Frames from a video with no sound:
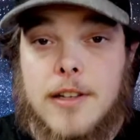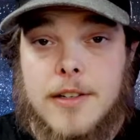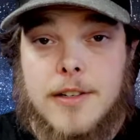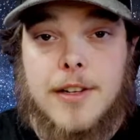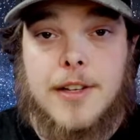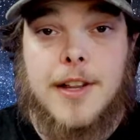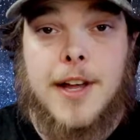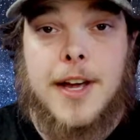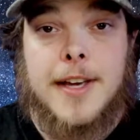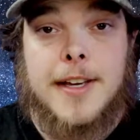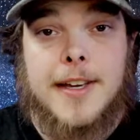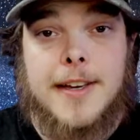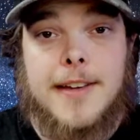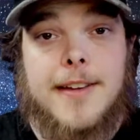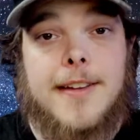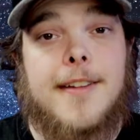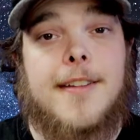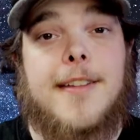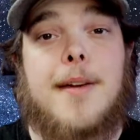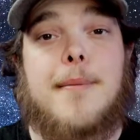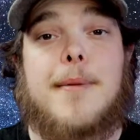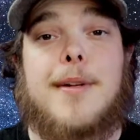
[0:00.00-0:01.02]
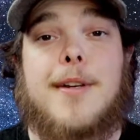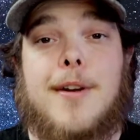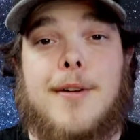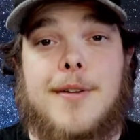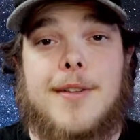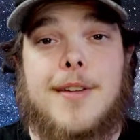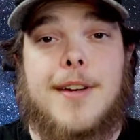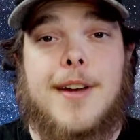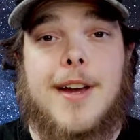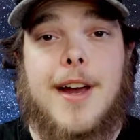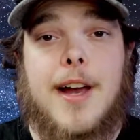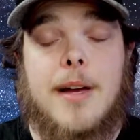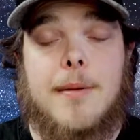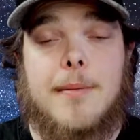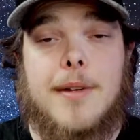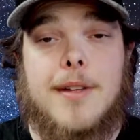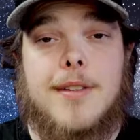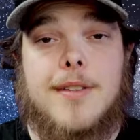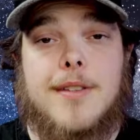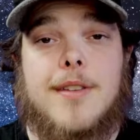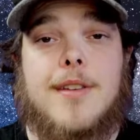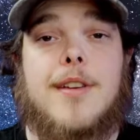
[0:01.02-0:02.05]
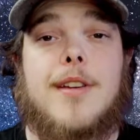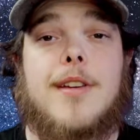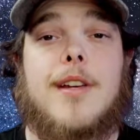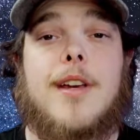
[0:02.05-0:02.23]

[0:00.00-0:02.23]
Do you like it? Let me know in the comments.